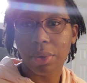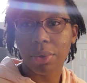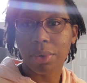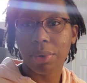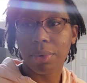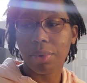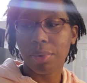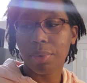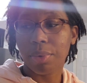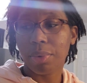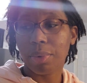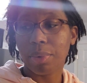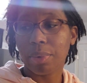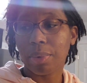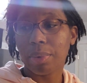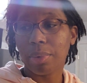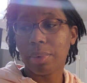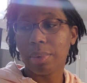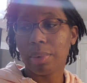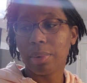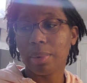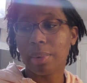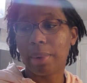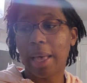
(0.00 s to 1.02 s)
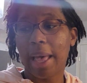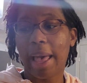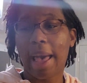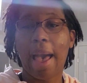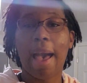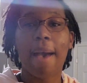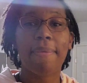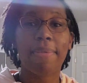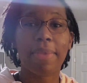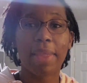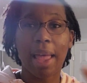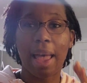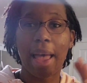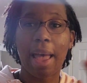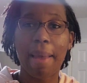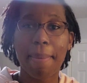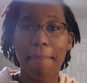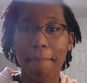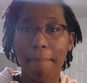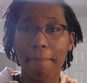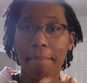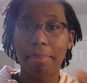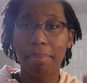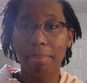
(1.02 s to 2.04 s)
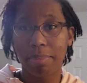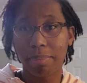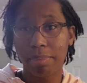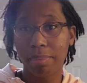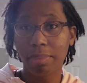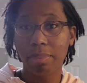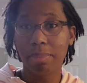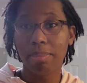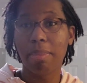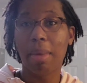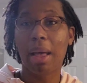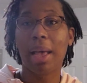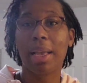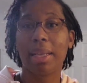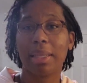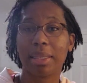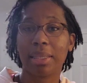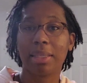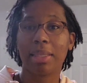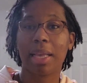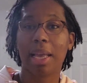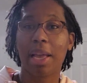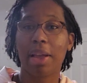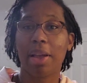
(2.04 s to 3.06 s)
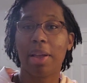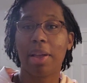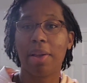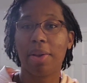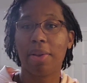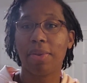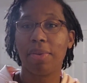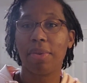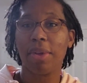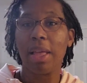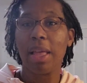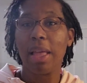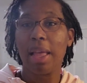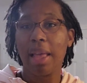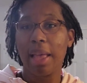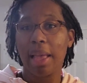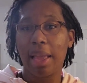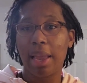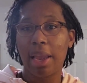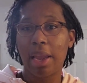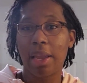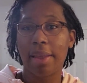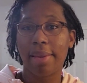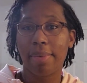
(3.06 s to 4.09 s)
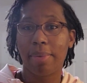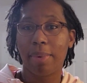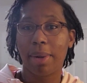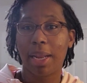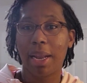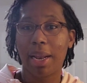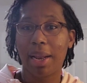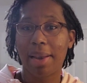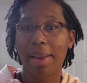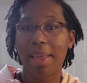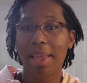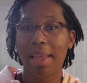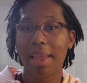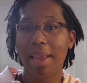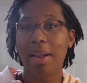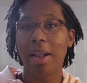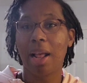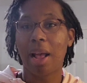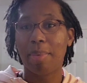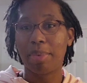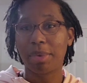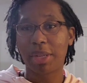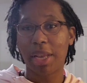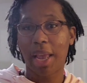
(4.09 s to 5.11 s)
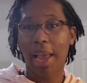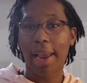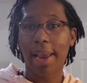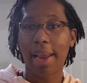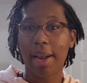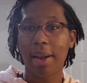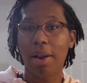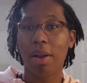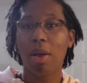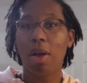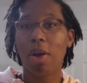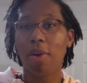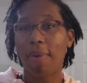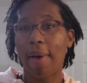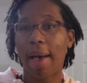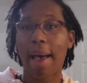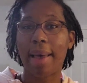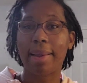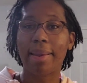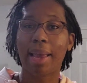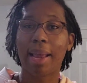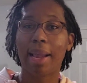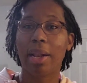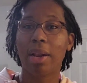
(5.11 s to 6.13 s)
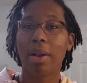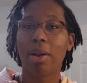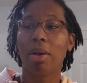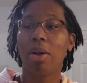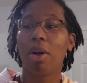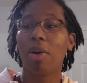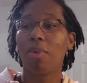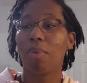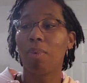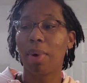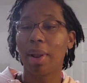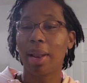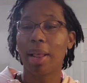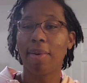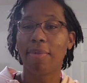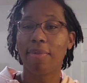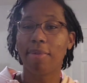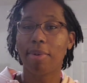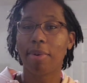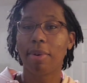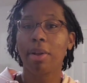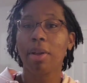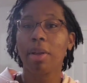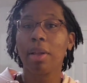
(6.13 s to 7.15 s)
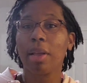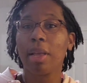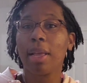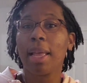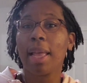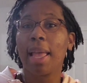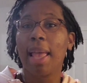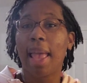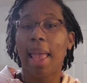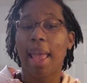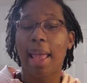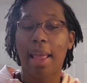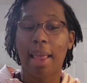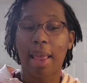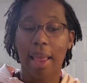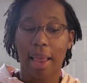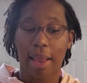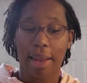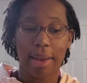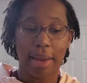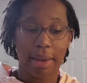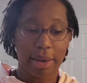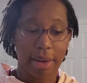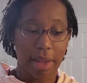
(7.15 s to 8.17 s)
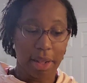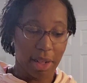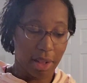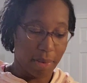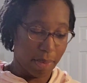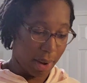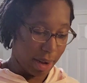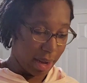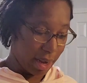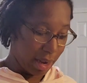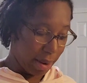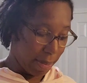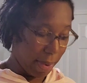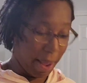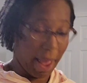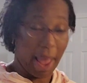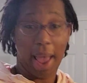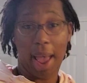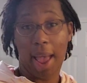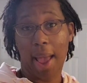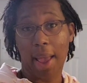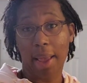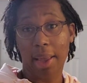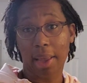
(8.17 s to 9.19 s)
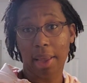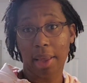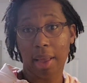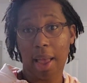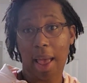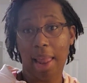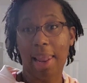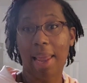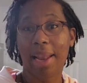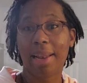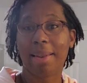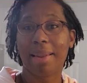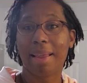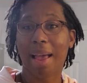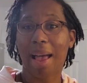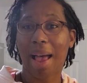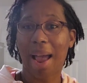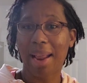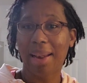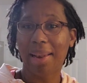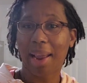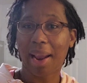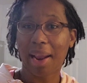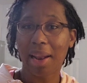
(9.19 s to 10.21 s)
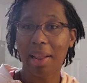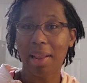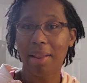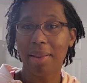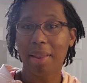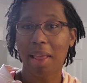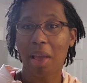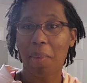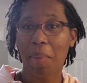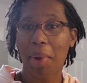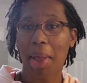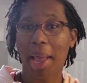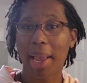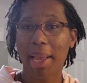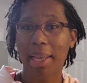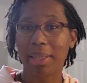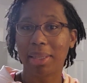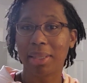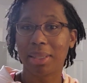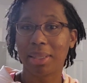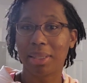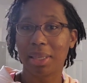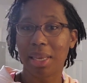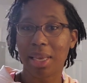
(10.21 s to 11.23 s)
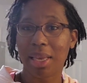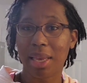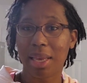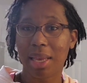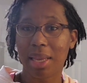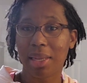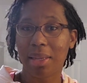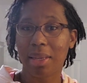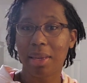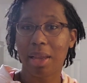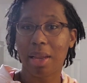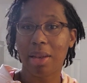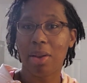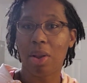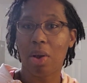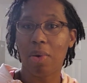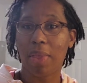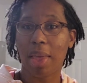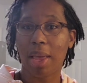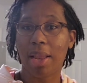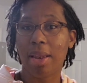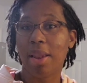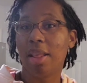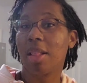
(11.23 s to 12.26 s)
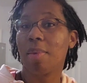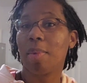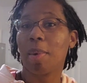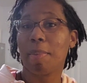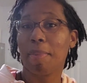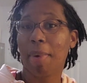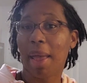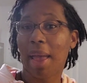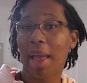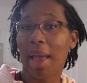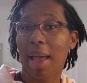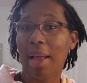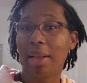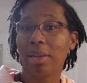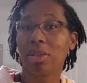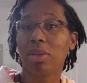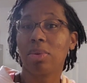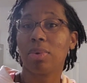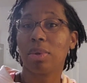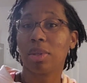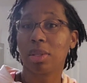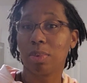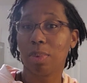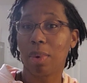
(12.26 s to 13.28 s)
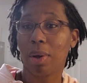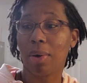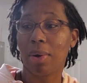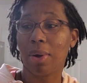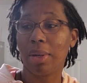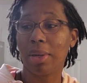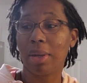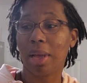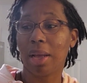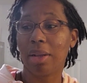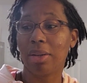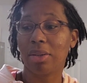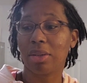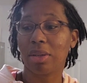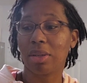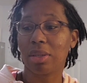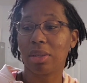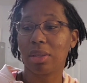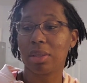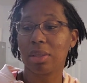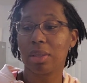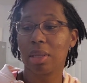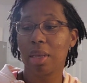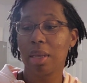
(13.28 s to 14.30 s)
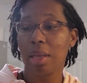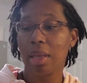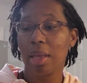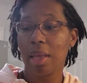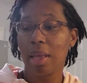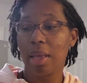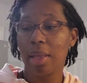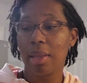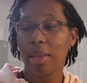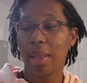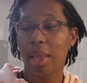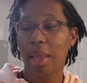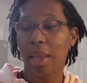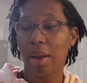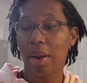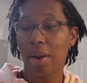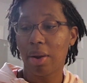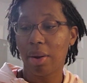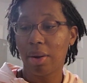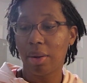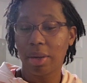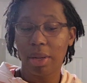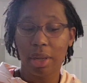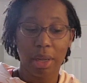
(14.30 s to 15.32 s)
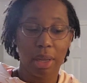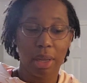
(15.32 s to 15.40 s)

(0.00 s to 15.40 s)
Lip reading: to have that mindset of, here's what I need. I'm checking it off, highlighting it off, whatever. And this is what I need to pack. I like to highlight it, that way I can see it and know that it needs to be packed too as well, and not just there.